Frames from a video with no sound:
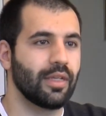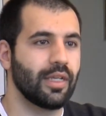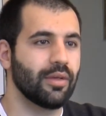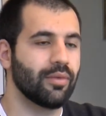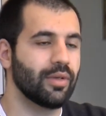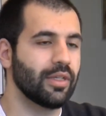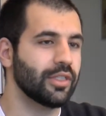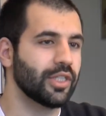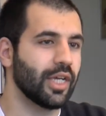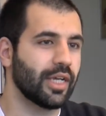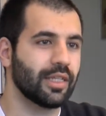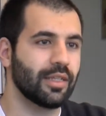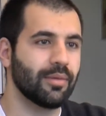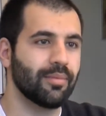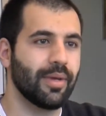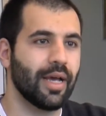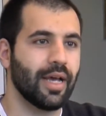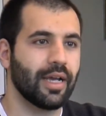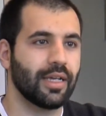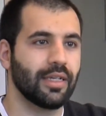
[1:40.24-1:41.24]
inject them
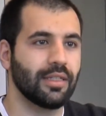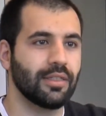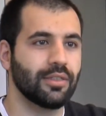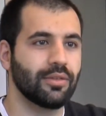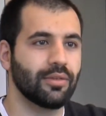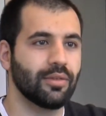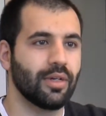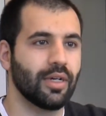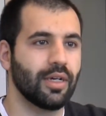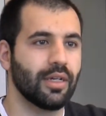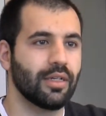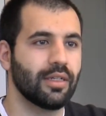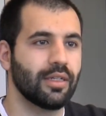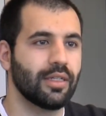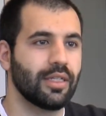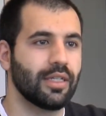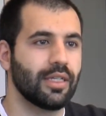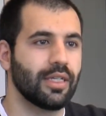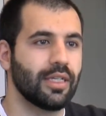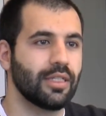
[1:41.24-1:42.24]
back into
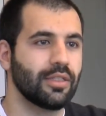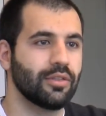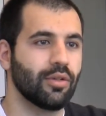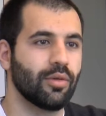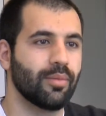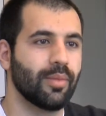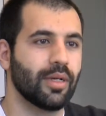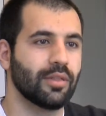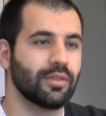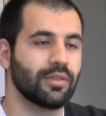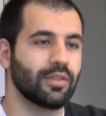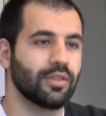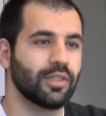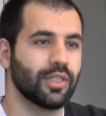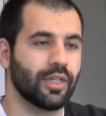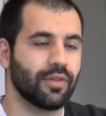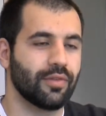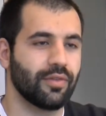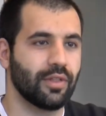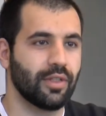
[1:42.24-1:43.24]
a mouse to
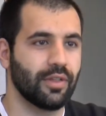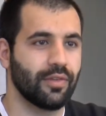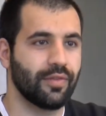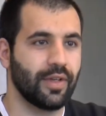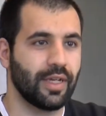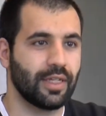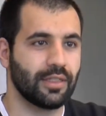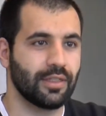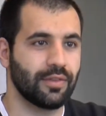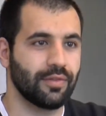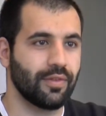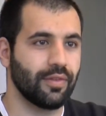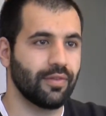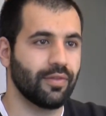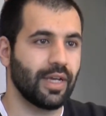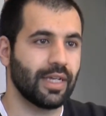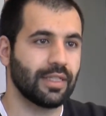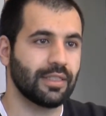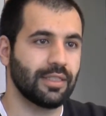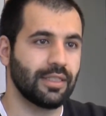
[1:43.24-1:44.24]
check for the effects of a
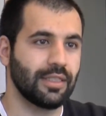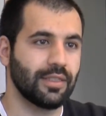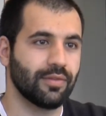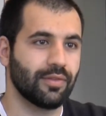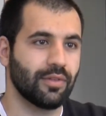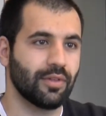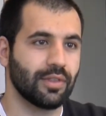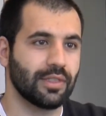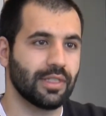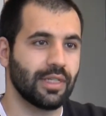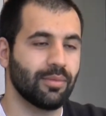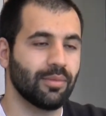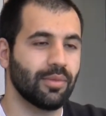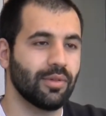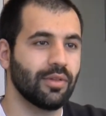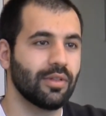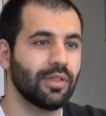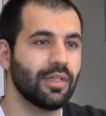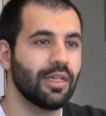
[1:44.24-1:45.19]
vaccine, for example.